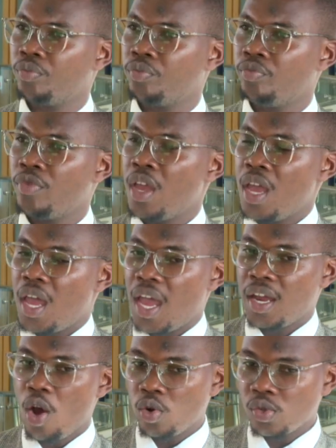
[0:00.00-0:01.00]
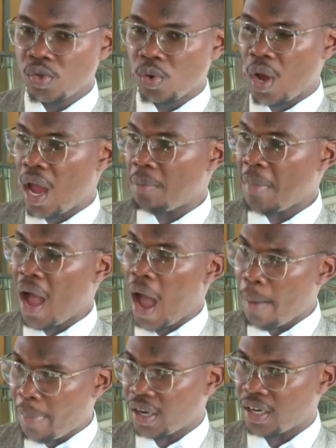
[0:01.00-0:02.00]
Yes. And also,
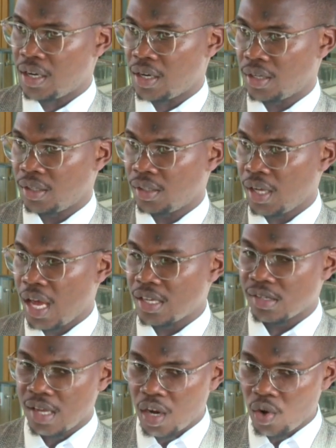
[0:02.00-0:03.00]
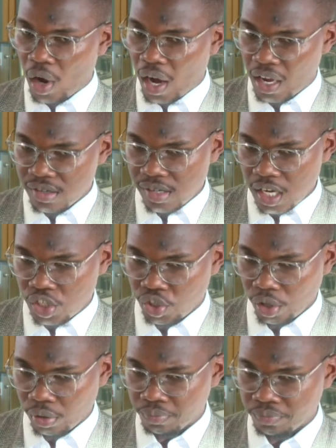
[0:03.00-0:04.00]
APAD as an organization,